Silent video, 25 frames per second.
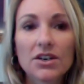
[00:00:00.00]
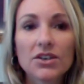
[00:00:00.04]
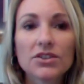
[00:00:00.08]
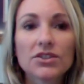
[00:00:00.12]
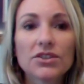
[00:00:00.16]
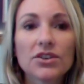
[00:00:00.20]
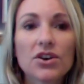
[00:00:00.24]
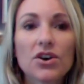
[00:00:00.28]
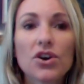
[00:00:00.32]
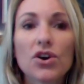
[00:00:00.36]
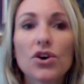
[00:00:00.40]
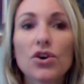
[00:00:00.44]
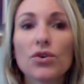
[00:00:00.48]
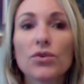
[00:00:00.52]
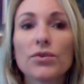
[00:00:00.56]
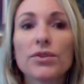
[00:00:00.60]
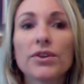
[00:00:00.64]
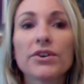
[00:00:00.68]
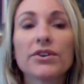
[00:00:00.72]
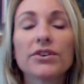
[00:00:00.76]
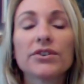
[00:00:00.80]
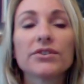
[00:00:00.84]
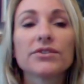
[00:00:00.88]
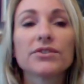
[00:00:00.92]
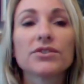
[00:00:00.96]
So
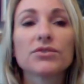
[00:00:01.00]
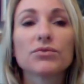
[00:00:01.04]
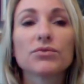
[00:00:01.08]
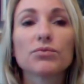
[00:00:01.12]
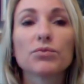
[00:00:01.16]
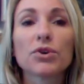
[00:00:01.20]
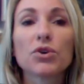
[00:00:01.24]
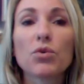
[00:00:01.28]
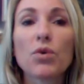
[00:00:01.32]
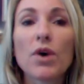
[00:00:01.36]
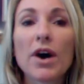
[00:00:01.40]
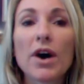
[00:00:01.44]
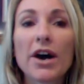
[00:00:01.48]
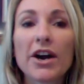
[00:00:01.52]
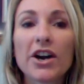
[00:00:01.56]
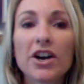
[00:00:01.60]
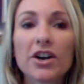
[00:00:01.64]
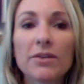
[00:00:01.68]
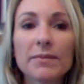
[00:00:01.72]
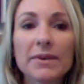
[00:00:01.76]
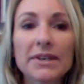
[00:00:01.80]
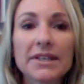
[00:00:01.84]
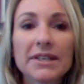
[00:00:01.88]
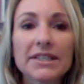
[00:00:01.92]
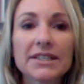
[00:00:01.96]
there's
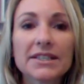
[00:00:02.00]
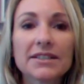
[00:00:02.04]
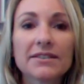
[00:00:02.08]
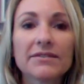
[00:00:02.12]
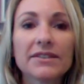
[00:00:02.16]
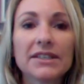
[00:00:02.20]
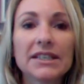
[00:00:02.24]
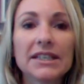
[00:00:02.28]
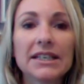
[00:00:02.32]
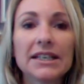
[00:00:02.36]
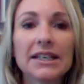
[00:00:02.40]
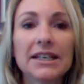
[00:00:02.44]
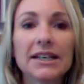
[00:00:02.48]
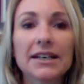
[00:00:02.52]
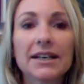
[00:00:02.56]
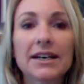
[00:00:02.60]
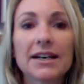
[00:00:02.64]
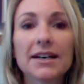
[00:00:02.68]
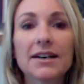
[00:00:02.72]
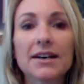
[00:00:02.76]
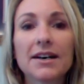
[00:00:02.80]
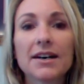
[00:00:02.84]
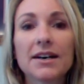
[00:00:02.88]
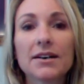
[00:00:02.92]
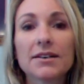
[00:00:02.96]
requirements of needing
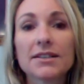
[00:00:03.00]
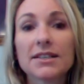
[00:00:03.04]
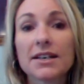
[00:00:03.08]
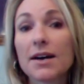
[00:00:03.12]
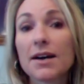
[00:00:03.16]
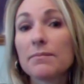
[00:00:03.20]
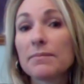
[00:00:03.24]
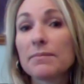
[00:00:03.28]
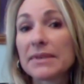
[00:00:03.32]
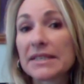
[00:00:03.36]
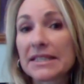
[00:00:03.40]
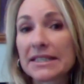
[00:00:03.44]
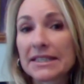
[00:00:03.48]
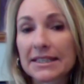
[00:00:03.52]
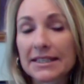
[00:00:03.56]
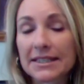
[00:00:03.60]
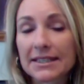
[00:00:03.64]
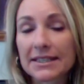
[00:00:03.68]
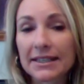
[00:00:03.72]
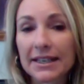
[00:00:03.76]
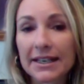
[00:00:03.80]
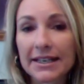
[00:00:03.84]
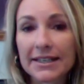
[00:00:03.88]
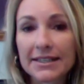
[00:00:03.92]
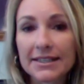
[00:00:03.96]
a business
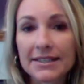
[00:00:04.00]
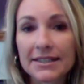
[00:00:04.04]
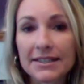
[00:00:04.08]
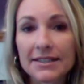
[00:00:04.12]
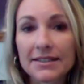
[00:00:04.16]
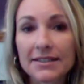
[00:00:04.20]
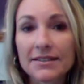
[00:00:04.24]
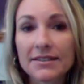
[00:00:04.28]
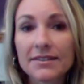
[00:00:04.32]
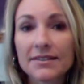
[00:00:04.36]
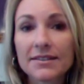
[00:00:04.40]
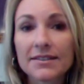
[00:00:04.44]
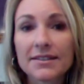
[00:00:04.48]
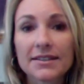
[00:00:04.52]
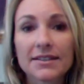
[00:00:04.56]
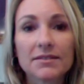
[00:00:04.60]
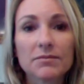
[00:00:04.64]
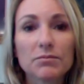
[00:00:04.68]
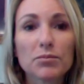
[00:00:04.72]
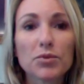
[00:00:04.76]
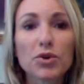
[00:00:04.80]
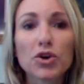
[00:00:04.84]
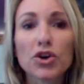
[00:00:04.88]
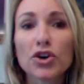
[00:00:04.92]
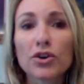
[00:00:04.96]
license and
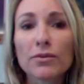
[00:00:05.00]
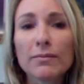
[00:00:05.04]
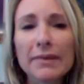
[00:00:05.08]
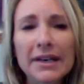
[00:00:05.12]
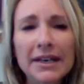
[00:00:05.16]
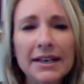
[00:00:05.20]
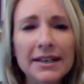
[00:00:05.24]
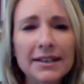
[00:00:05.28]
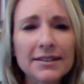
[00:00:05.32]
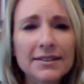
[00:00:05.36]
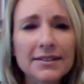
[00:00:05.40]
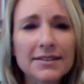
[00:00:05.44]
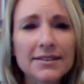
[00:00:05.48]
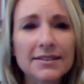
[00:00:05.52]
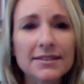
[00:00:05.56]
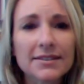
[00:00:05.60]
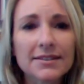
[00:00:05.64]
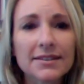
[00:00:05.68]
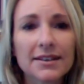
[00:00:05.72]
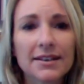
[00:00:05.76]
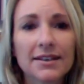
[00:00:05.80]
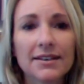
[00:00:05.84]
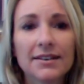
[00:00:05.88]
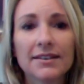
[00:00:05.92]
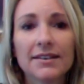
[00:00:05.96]
permits
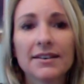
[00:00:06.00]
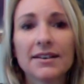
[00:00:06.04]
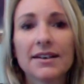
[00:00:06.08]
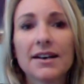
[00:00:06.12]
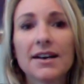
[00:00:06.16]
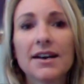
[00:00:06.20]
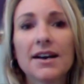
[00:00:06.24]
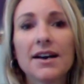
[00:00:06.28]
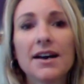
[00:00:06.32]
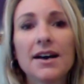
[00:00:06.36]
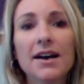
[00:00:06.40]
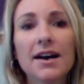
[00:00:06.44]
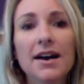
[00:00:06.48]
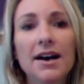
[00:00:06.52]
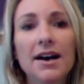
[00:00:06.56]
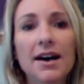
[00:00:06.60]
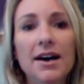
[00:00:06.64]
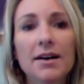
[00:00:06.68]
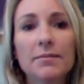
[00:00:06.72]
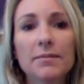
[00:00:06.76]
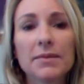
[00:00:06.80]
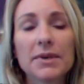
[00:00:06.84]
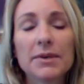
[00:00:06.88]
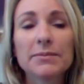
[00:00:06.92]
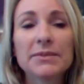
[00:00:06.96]
and
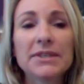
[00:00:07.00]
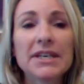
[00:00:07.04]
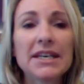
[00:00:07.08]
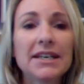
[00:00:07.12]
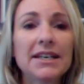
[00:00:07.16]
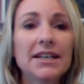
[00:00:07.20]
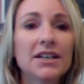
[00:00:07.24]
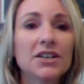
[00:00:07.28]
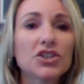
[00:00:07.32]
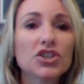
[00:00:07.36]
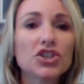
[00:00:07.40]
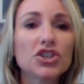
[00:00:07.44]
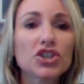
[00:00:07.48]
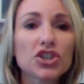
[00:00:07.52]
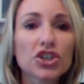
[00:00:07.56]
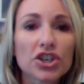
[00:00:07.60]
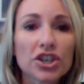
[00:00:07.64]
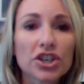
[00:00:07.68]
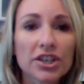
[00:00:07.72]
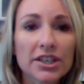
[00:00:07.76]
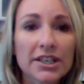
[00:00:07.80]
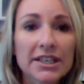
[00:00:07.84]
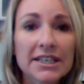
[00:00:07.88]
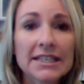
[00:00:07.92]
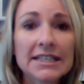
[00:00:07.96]
obtaining
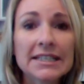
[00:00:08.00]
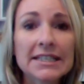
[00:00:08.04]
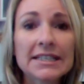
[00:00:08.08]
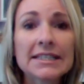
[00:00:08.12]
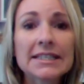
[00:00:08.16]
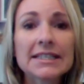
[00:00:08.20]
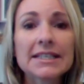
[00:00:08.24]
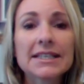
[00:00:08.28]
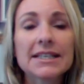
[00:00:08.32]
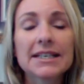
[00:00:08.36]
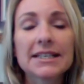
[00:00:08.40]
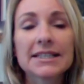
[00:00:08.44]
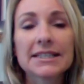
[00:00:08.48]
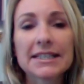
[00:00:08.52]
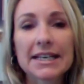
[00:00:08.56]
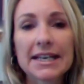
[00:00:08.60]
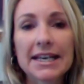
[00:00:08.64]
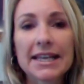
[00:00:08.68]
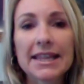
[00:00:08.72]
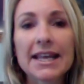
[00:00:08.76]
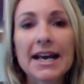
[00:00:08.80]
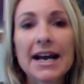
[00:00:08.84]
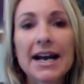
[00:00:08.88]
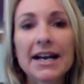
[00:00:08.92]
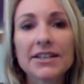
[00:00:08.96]
insurance, things
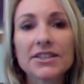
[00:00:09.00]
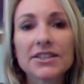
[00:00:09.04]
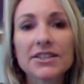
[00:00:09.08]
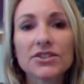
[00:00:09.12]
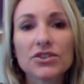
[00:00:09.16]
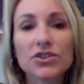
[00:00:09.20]
like that.